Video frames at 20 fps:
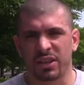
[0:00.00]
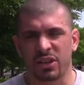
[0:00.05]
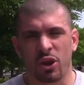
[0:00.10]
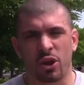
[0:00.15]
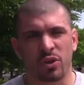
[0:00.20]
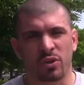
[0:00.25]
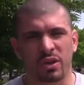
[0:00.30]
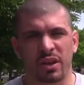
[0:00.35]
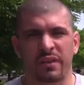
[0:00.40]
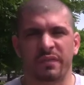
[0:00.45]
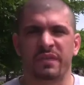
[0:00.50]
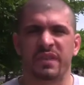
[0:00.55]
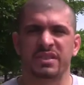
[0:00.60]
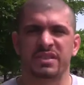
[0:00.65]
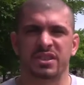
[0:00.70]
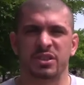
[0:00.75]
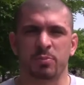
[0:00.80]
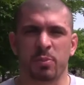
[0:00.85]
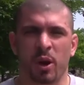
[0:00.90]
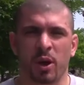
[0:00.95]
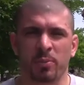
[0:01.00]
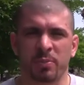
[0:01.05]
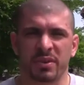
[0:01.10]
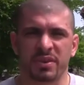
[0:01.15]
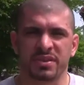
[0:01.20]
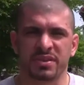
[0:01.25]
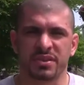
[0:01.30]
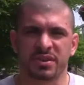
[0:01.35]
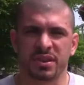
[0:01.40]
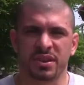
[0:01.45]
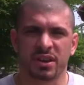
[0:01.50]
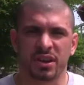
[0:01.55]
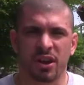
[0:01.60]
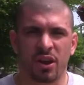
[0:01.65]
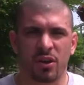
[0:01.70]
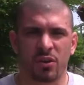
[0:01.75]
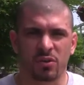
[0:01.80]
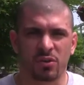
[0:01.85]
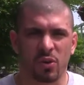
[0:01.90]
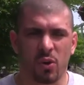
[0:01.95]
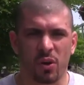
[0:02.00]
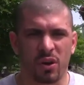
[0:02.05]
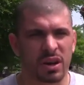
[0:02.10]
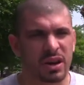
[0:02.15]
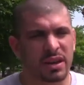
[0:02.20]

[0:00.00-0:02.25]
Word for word: you know, it fits his purpose. You know,